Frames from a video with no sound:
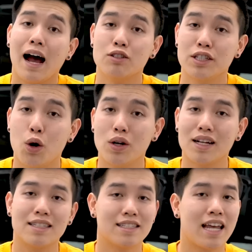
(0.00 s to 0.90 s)
How's it
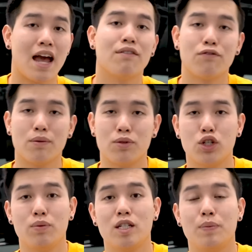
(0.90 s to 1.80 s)
going, guys? It's Kevin from
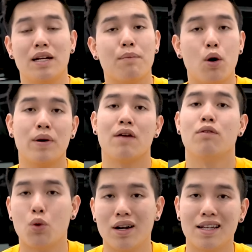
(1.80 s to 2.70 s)
SubiSpeed. I'm hoping
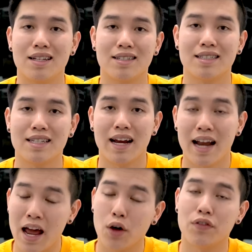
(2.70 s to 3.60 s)
everyone is
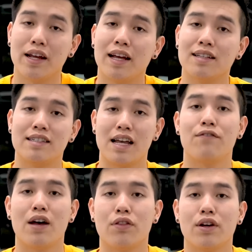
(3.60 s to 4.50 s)
staying healthy and
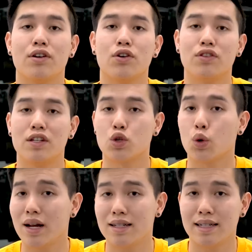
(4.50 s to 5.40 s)
safe out there during these
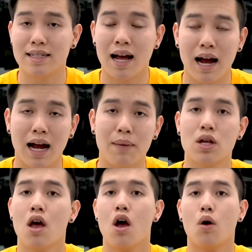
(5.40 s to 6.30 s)
crazy times.